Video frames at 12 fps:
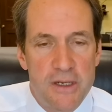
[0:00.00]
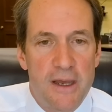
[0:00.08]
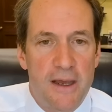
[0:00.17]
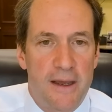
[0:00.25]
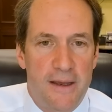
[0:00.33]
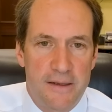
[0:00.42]

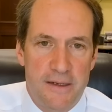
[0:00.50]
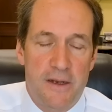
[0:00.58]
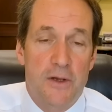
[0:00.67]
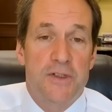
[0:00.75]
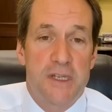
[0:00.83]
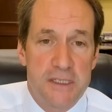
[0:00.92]

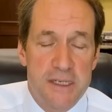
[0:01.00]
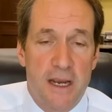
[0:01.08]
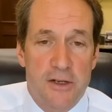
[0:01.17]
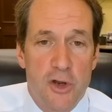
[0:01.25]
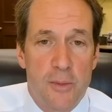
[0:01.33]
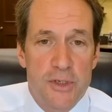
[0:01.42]
since
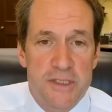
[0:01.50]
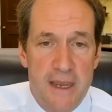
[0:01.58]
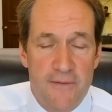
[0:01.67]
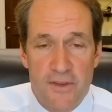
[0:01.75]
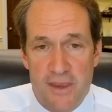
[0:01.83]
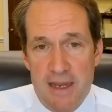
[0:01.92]
October
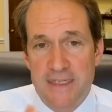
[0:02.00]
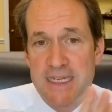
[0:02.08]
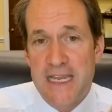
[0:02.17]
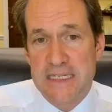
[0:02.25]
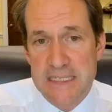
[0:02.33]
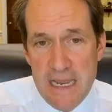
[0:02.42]
7th, and I
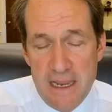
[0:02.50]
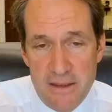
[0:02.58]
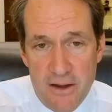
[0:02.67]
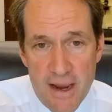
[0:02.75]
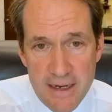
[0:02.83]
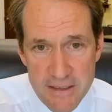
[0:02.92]
set aside
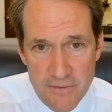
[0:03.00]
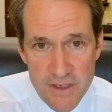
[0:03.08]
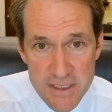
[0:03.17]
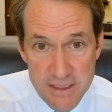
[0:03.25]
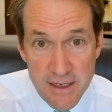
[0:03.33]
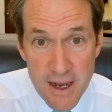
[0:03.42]
their
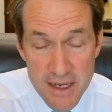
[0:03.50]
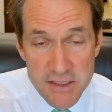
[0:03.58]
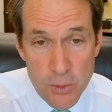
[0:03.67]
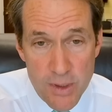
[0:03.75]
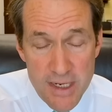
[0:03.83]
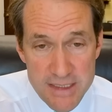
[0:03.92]
activities in
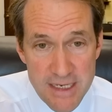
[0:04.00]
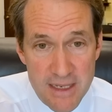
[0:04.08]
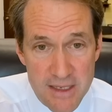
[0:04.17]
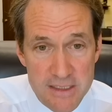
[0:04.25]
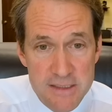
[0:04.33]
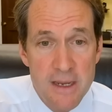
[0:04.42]
Gaza when I say
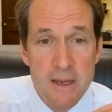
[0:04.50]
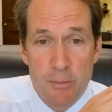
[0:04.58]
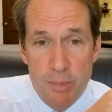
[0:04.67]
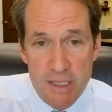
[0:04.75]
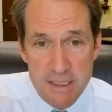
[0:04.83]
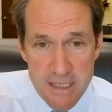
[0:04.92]
this,
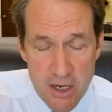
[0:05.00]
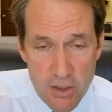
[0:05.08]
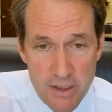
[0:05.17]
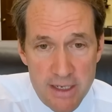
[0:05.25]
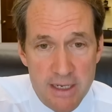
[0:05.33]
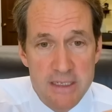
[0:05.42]

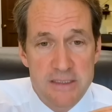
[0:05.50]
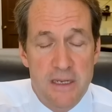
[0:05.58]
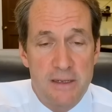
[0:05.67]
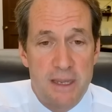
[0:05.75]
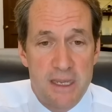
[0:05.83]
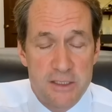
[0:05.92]
militarily against
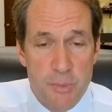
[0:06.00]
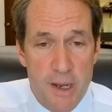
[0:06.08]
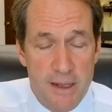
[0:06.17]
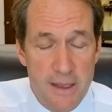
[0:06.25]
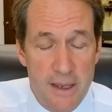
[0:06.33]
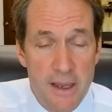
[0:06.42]

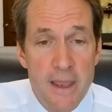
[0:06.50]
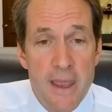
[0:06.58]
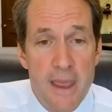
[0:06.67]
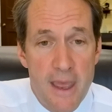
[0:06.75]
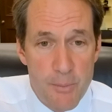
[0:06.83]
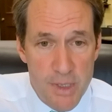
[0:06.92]
Hezbollah
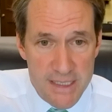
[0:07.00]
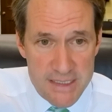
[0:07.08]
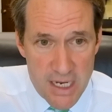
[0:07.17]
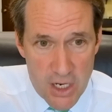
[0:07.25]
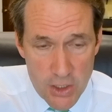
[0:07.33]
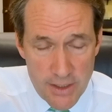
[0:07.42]
and
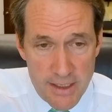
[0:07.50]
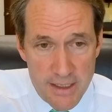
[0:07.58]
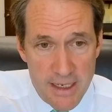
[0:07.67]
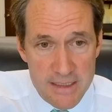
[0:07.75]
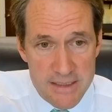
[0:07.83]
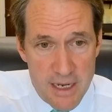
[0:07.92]
militarily
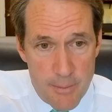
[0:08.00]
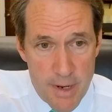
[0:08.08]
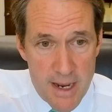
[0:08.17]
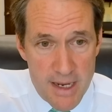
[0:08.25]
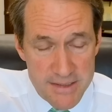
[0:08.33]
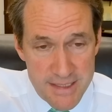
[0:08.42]
against
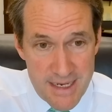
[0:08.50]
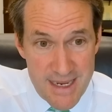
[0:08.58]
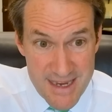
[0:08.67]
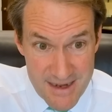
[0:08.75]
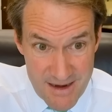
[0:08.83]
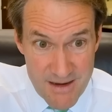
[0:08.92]
Hamas
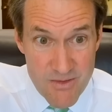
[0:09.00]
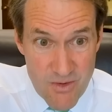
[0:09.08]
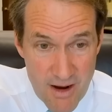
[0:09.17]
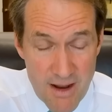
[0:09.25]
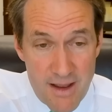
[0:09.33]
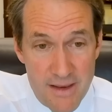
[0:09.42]
in
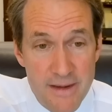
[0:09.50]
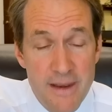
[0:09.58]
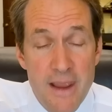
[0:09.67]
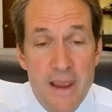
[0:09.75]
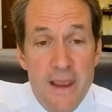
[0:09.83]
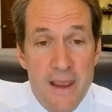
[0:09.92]
Iran,
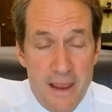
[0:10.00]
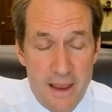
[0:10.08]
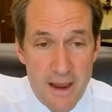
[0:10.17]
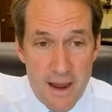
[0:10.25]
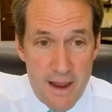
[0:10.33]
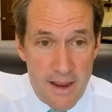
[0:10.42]

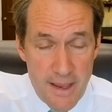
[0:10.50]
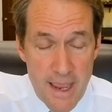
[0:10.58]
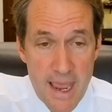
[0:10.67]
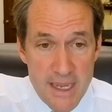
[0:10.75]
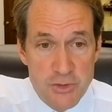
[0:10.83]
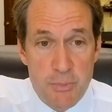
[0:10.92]

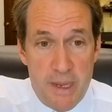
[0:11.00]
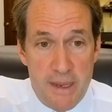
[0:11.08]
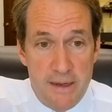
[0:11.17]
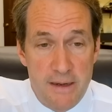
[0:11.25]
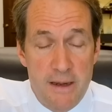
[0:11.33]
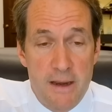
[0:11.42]
has
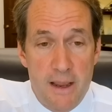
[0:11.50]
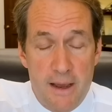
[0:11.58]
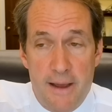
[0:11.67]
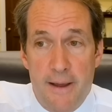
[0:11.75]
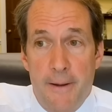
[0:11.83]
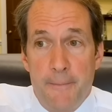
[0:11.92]
been,
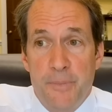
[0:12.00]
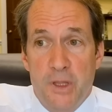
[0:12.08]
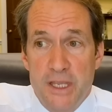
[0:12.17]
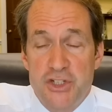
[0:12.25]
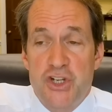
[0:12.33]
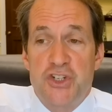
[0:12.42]

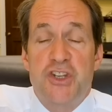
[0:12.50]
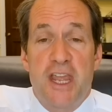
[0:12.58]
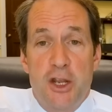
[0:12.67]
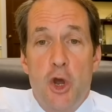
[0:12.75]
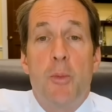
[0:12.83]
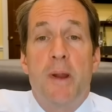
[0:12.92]
let's just
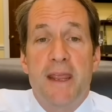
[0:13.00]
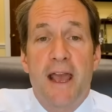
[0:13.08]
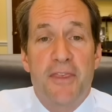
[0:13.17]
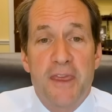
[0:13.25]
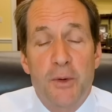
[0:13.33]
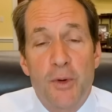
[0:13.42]
say, nobody,
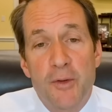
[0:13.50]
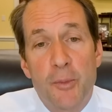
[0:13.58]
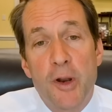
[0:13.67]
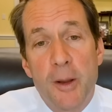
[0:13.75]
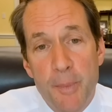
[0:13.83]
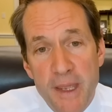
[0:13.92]
I think, would have
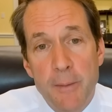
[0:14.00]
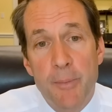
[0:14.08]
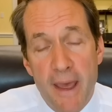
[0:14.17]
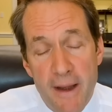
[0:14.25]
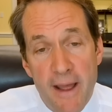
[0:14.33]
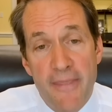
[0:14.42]
put a big
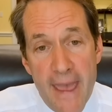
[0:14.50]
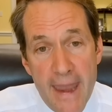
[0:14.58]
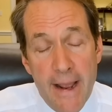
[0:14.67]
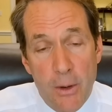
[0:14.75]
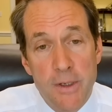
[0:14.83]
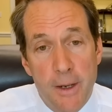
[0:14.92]
bet on
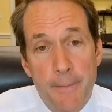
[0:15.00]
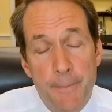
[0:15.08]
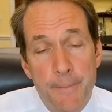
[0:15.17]
that outcome.